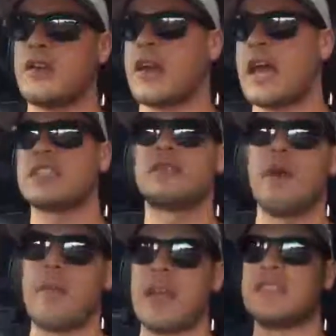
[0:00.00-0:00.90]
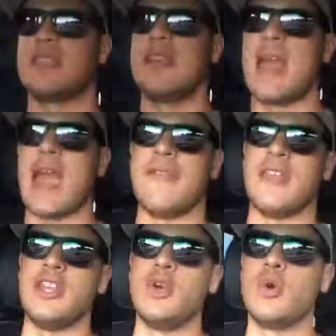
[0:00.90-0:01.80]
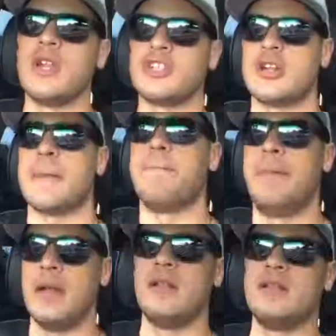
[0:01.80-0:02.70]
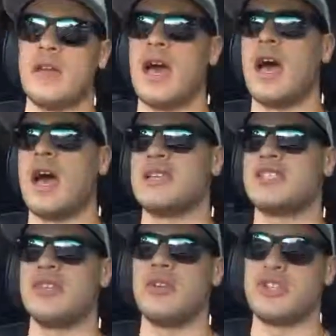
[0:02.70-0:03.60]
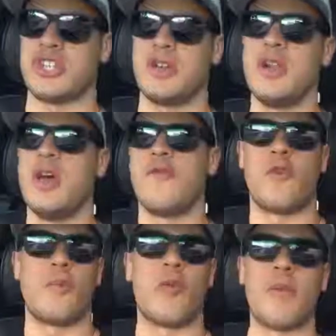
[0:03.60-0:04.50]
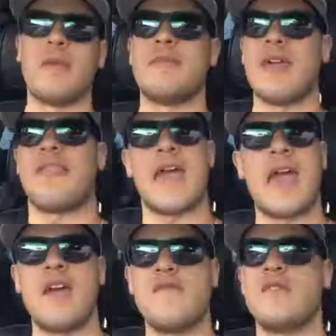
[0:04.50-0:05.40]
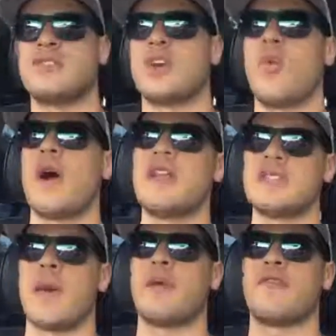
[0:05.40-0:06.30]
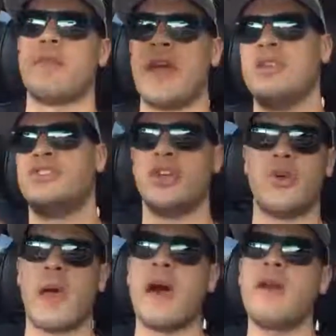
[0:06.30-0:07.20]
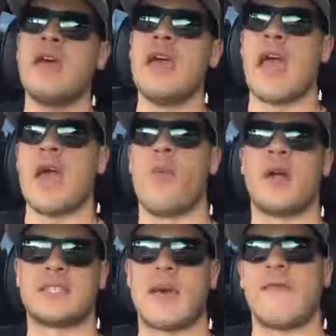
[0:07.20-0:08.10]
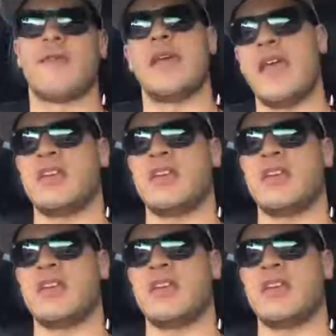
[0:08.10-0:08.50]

a customer base, and then you'll literally build a solution for a problem that they have. So one is coming from the internal out, and one's coming from the